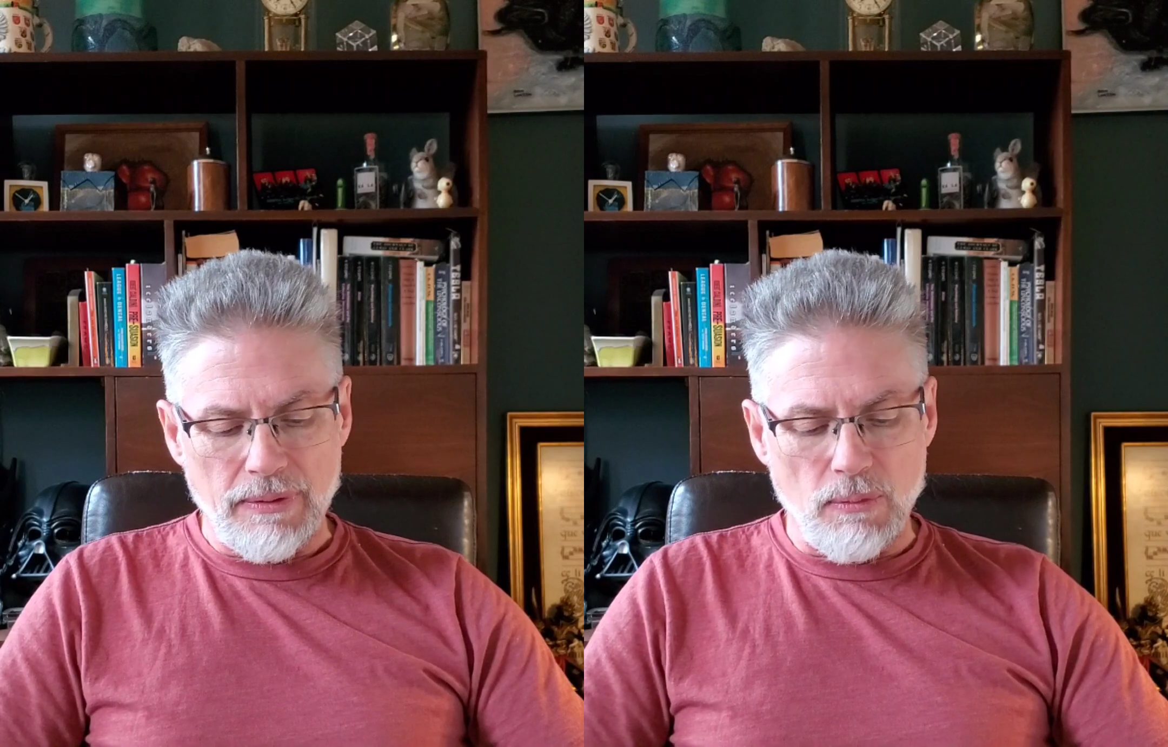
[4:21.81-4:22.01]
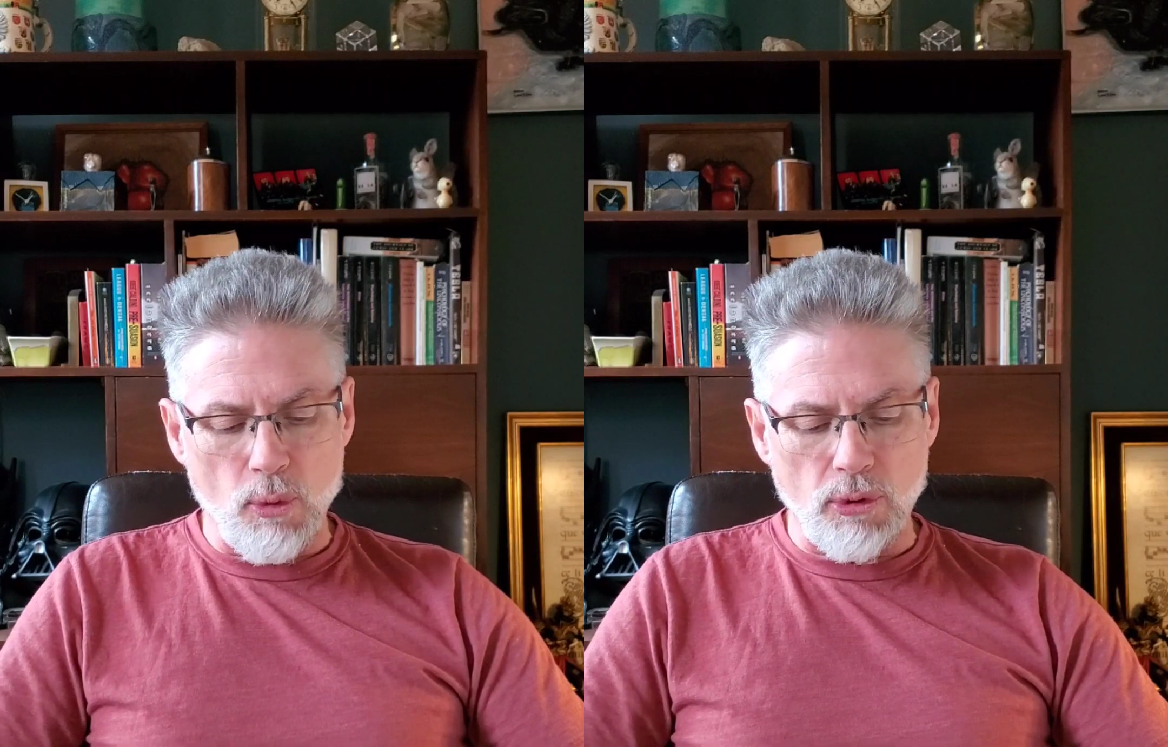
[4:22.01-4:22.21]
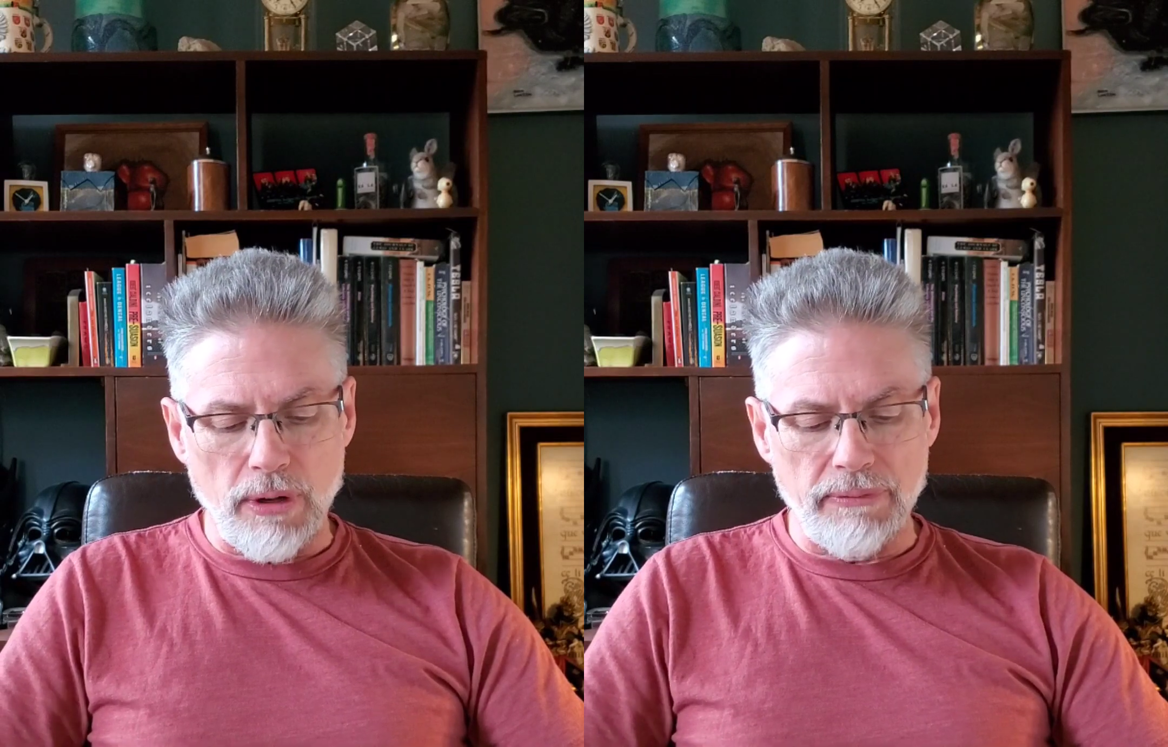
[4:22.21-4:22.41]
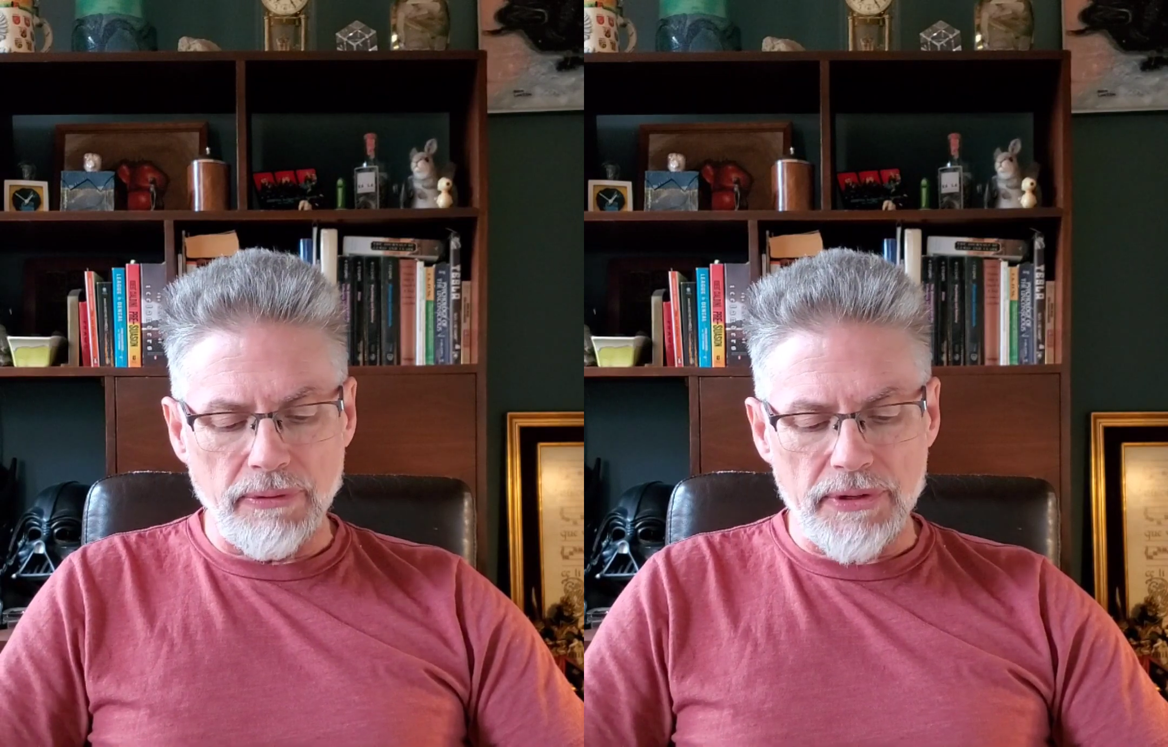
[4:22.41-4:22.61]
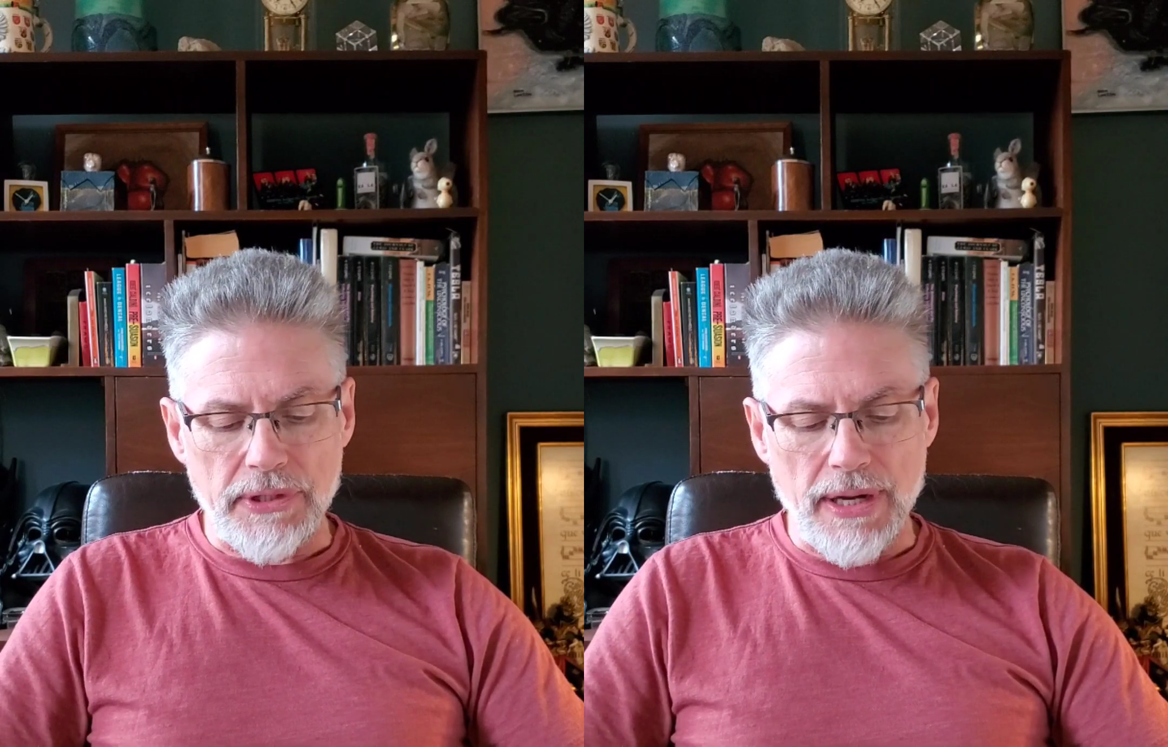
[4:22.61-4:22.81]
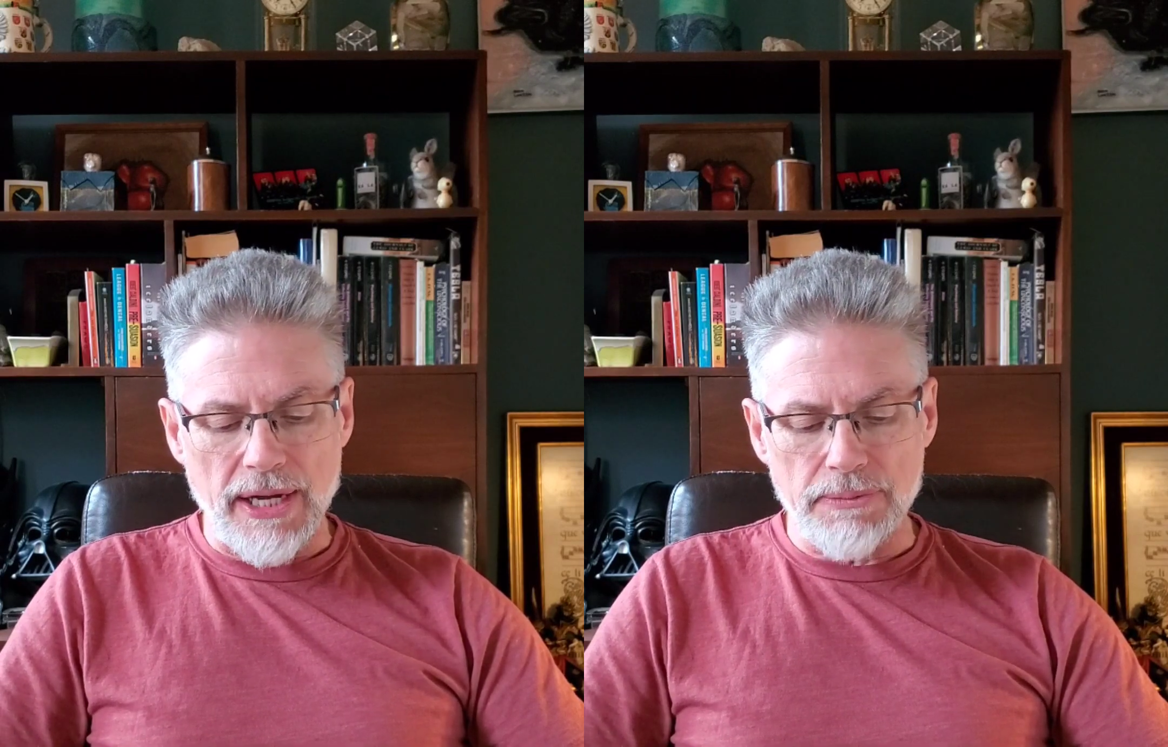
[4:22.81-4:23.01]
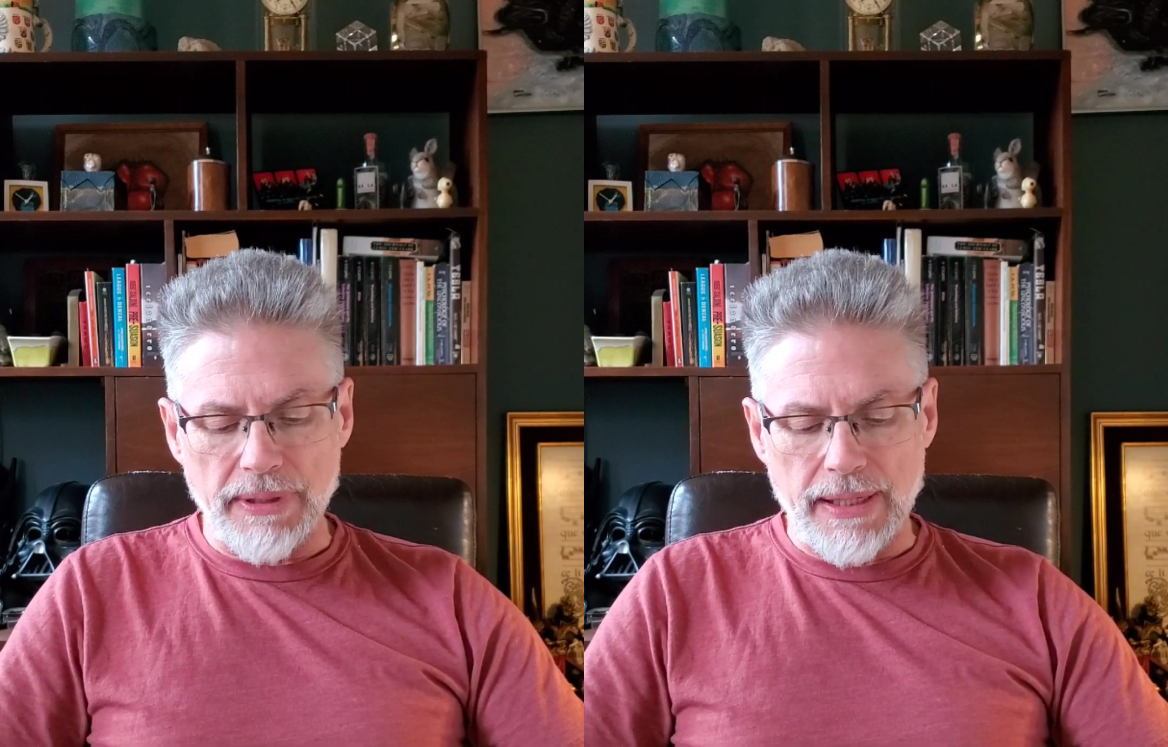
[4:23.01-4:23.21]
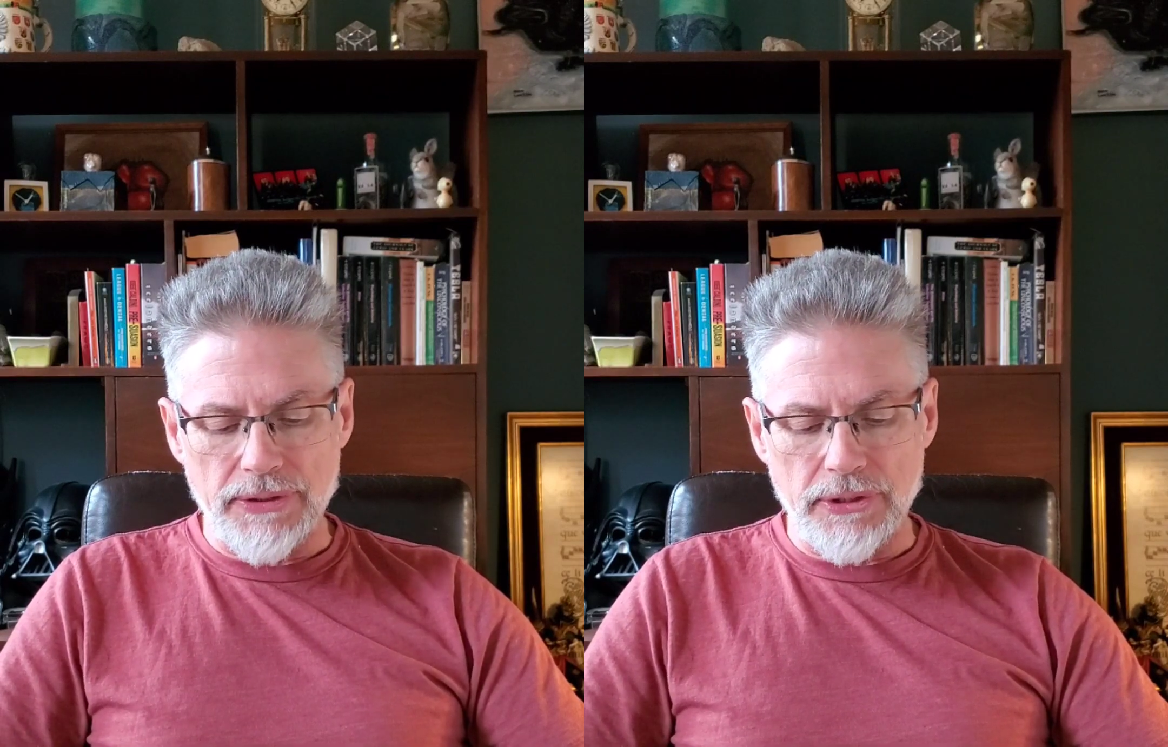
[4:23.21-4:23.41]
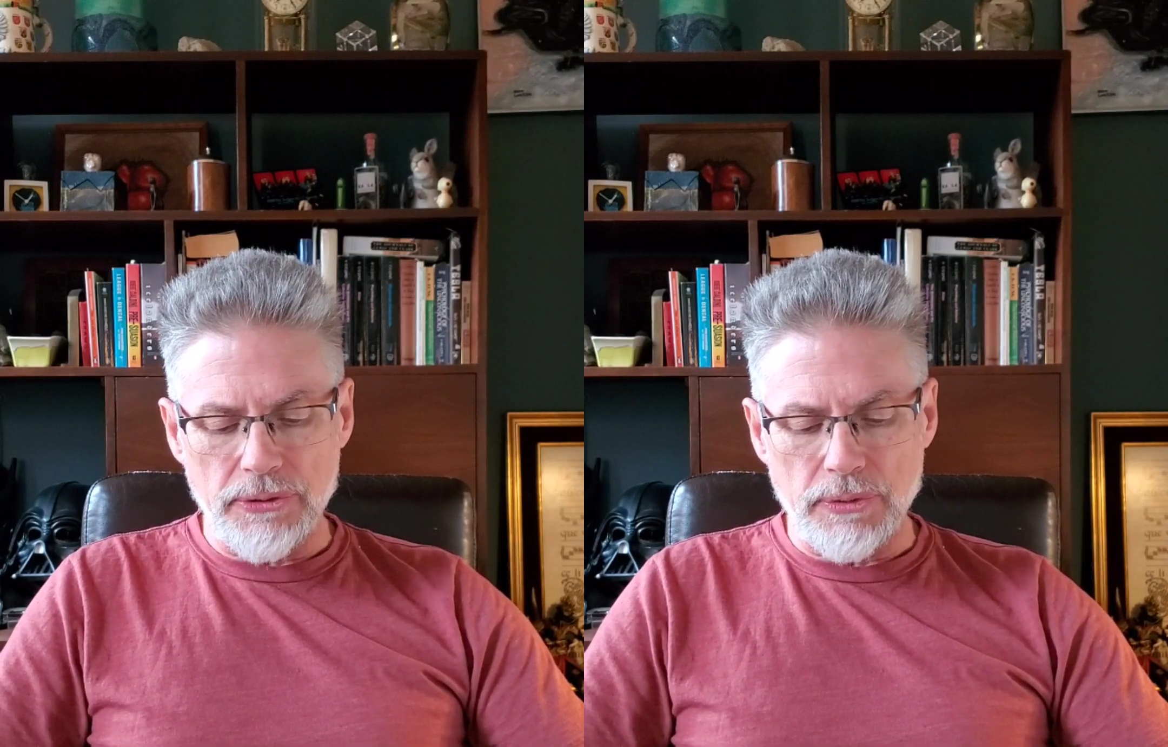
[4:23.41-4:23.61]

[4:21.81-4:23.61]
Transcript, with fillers: Moreover, this cosmic essence